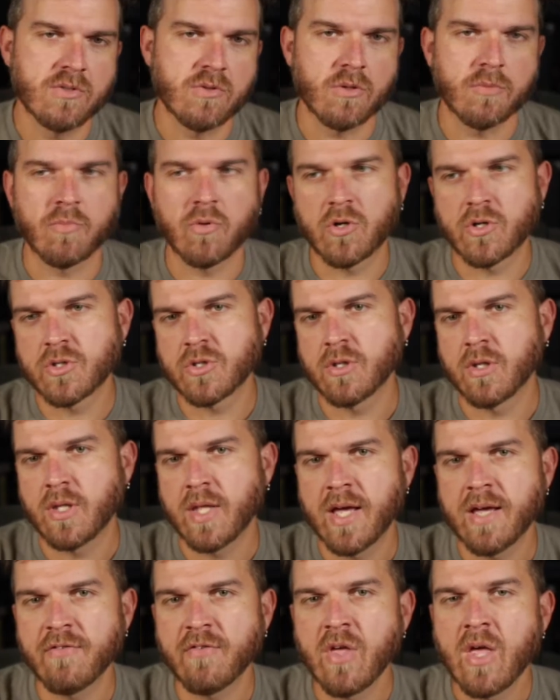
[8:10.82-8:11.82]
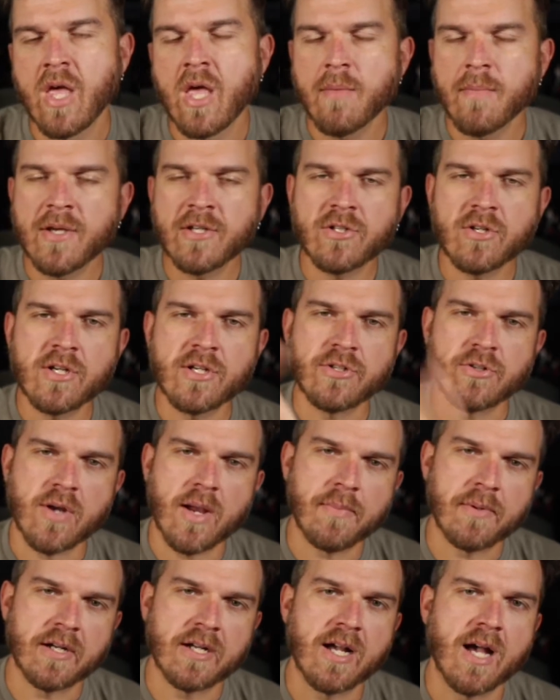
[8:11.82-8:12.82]
or personal life, make sure you
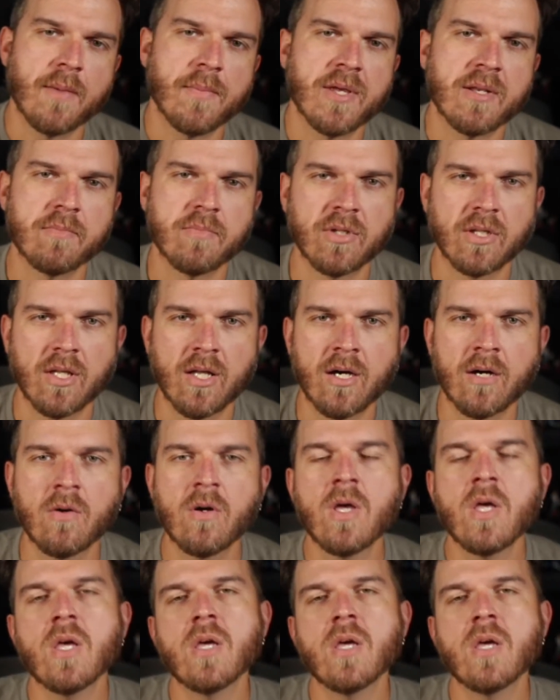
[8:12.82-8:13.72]
drop a comment below.